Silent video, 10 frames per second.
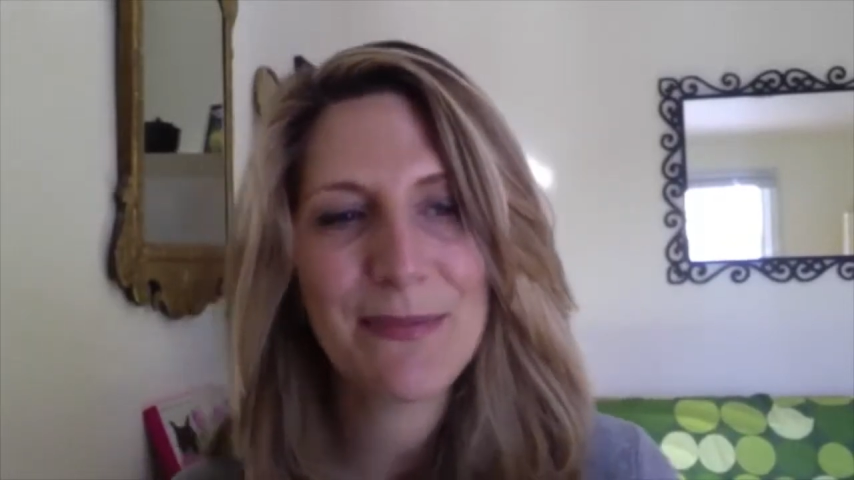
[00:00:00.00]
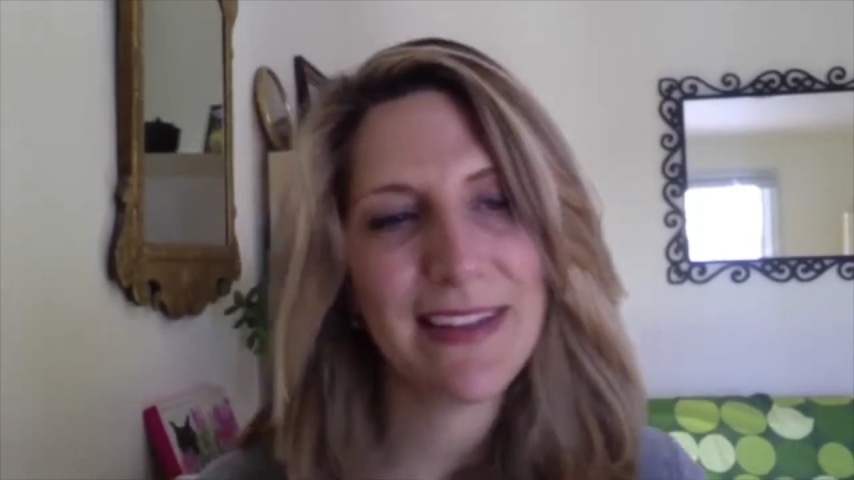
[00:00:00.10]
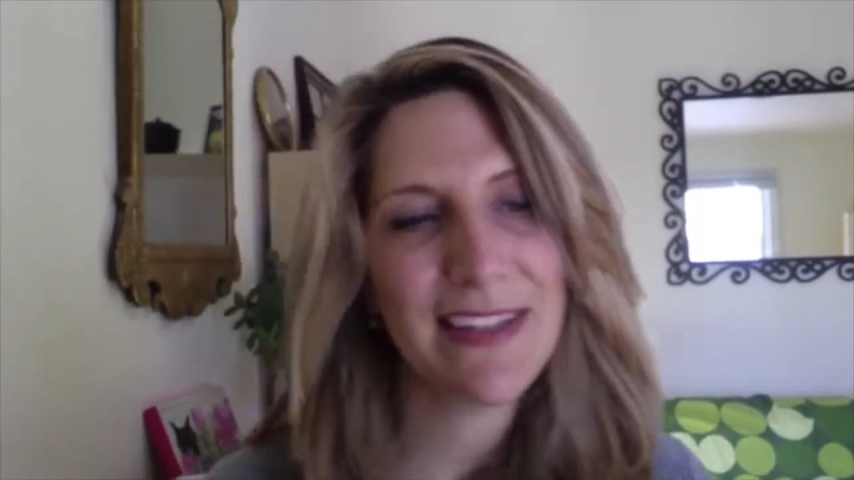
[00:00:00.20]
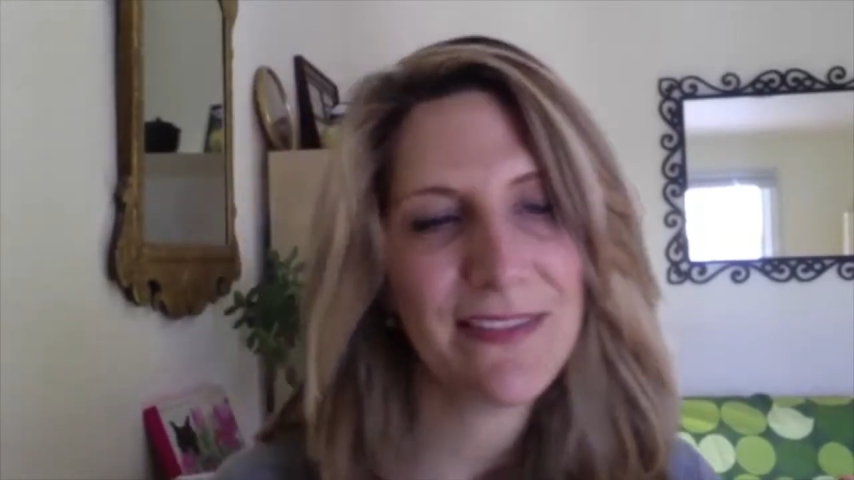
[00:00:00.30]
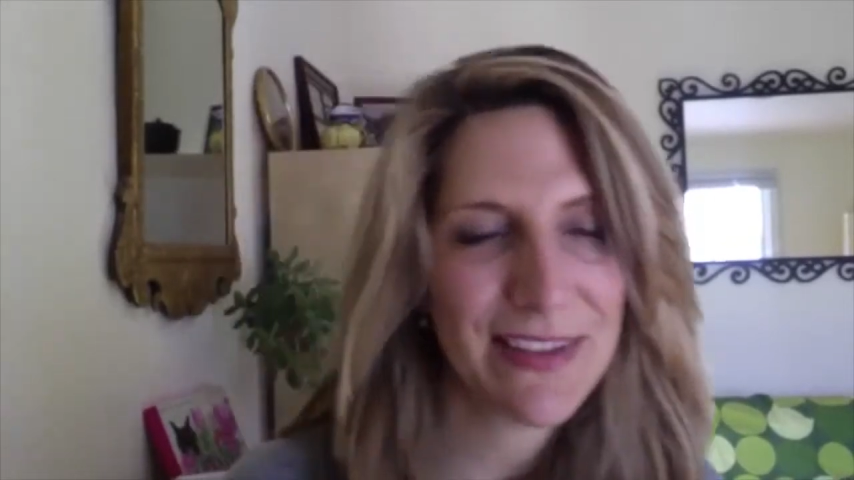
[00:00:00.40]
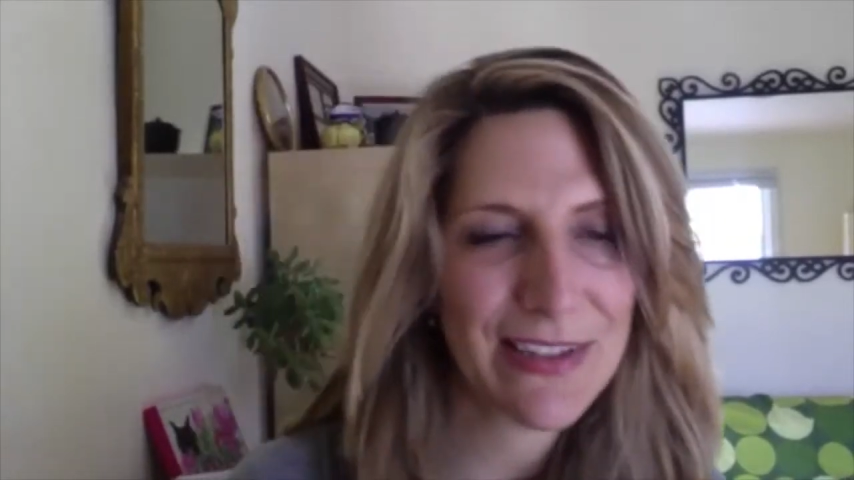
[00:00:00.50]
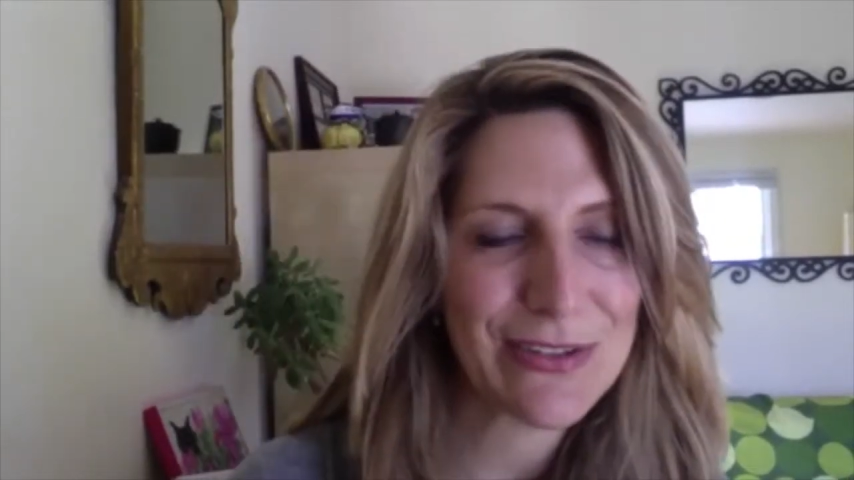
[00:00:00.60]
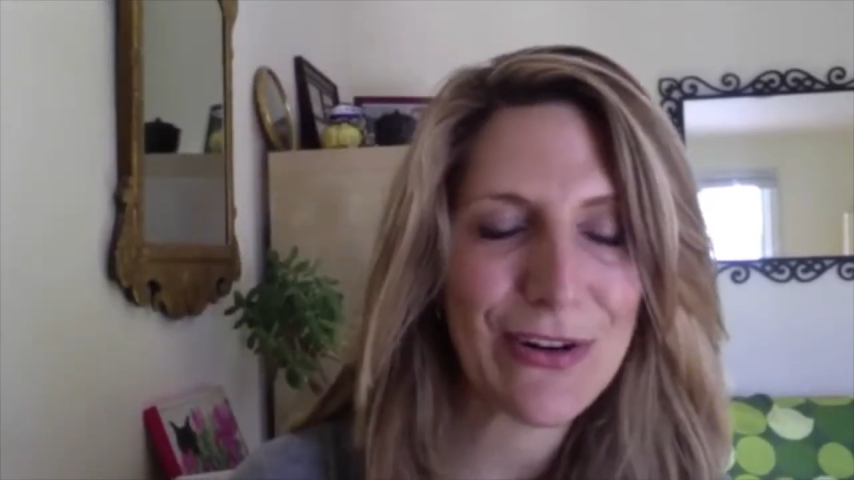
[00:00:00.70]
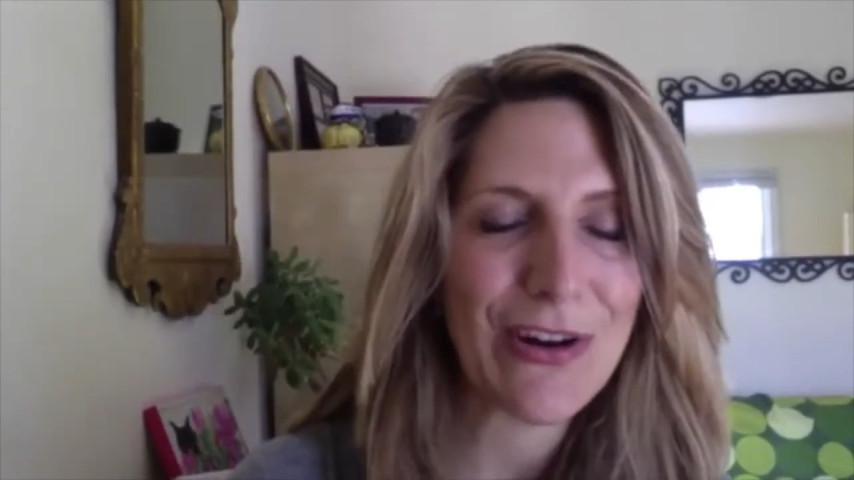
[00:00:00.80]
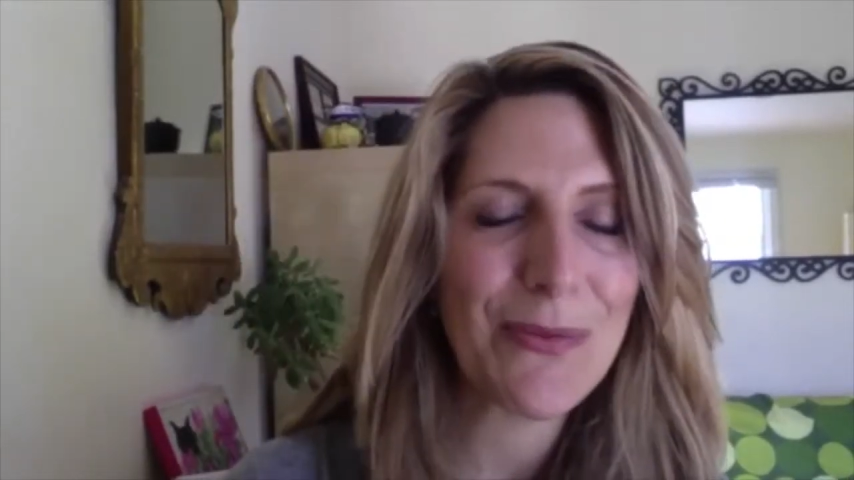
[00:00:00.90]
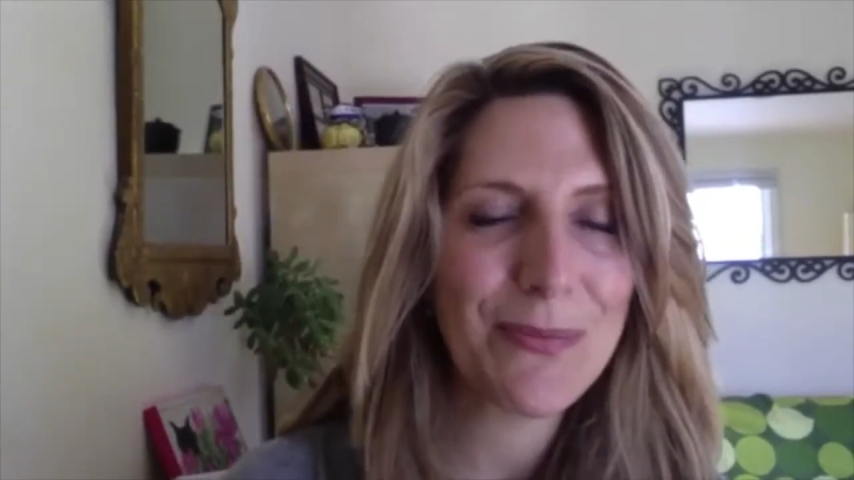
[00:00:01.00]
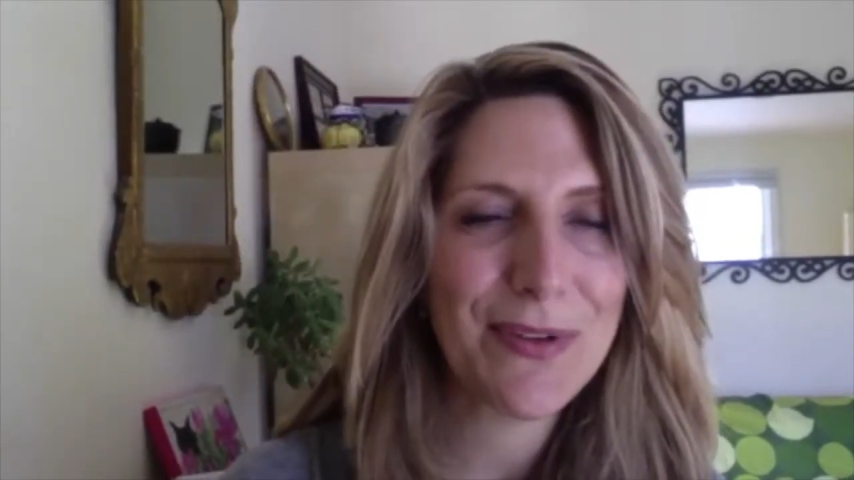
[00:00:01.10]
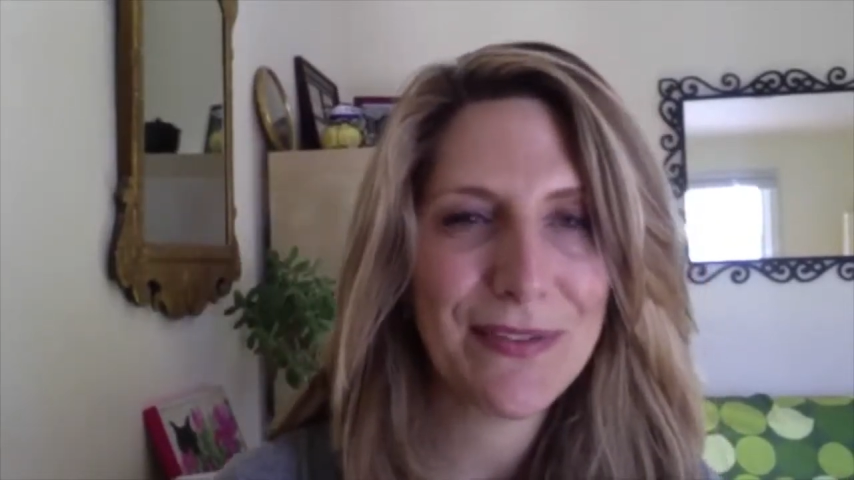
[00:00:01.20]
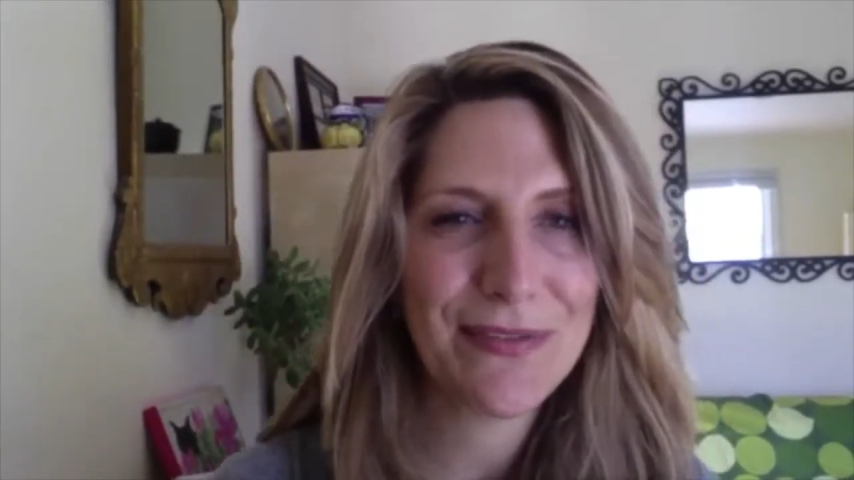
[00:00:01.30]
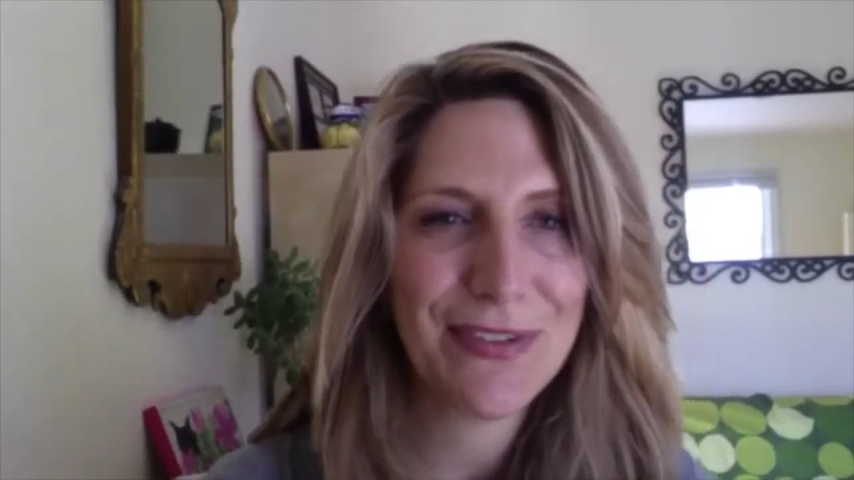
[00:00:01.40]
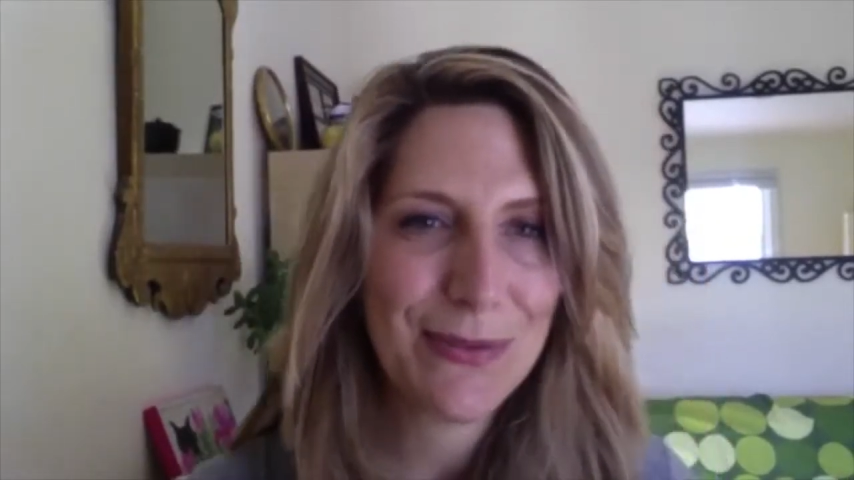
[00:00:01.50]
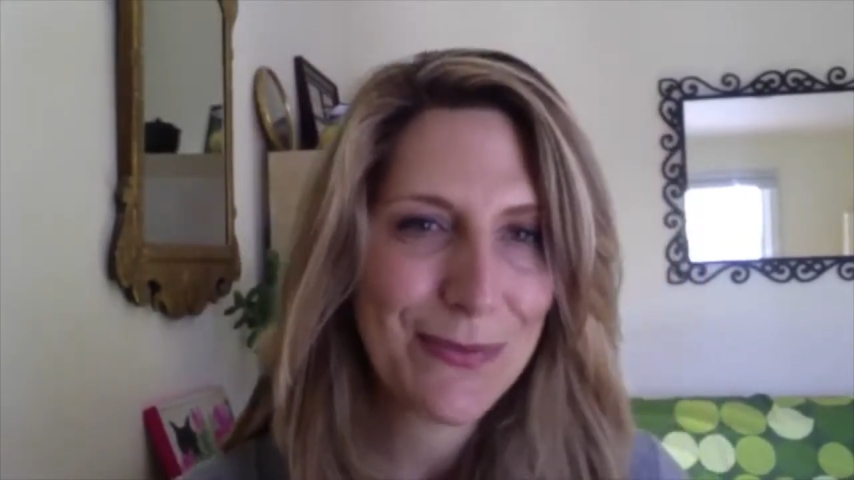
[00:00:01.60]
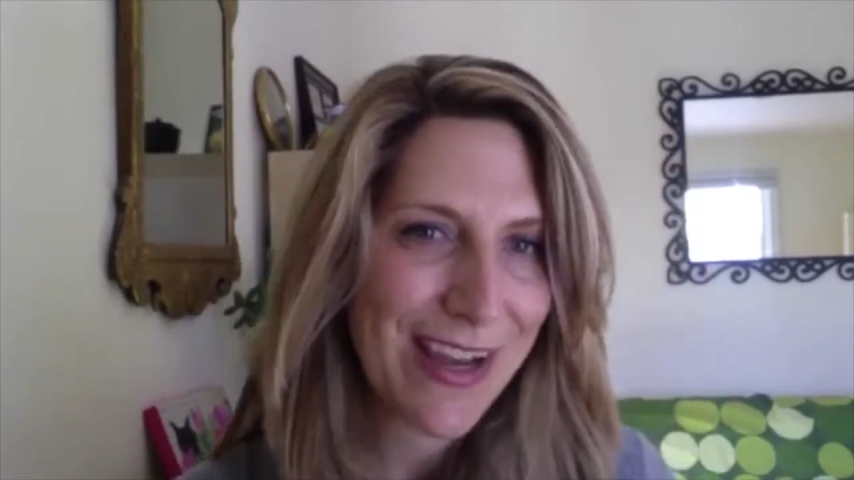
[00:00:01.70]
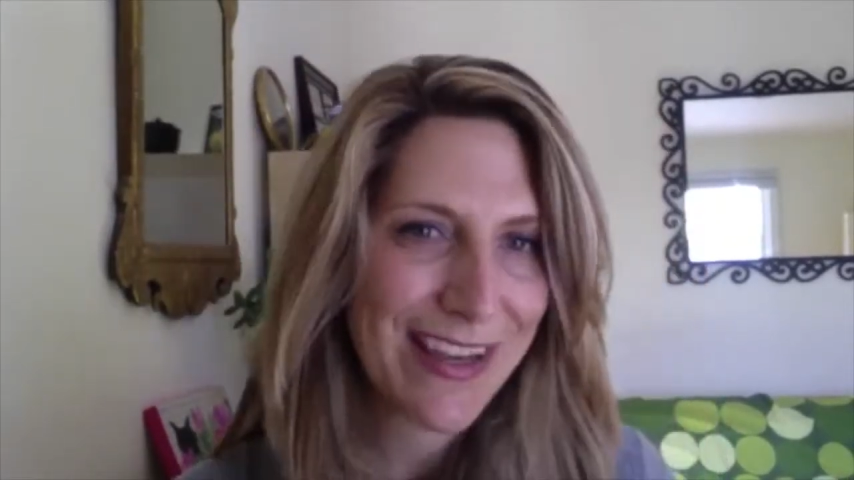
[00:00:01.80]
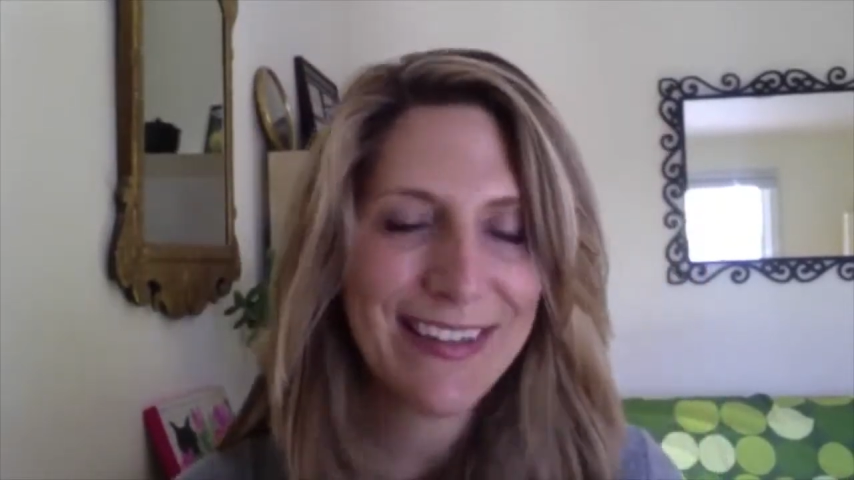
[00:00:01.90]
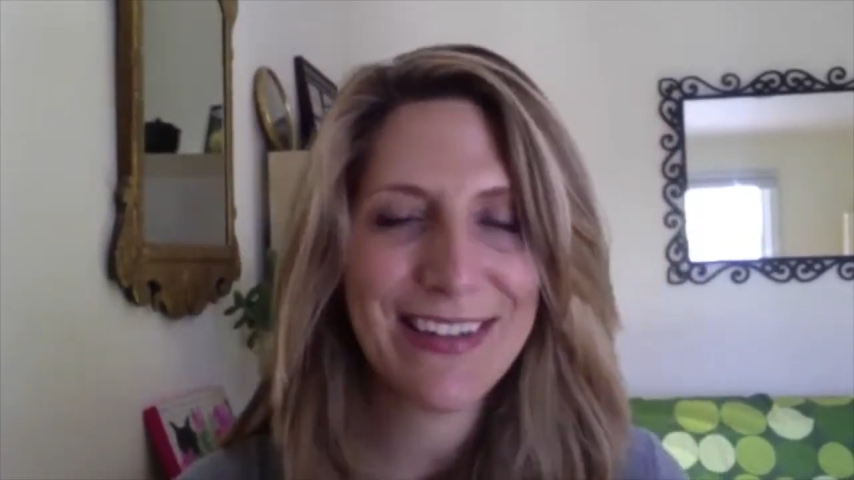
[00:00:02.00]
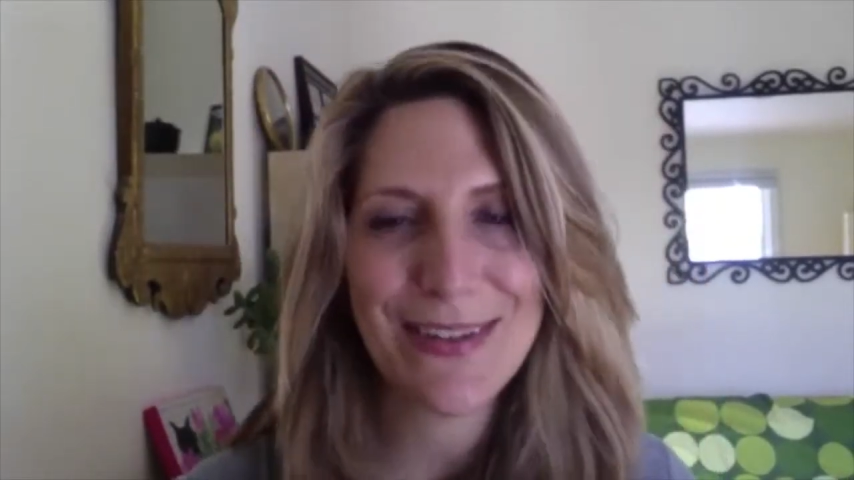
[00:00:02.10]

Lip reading: but leaving the door open for what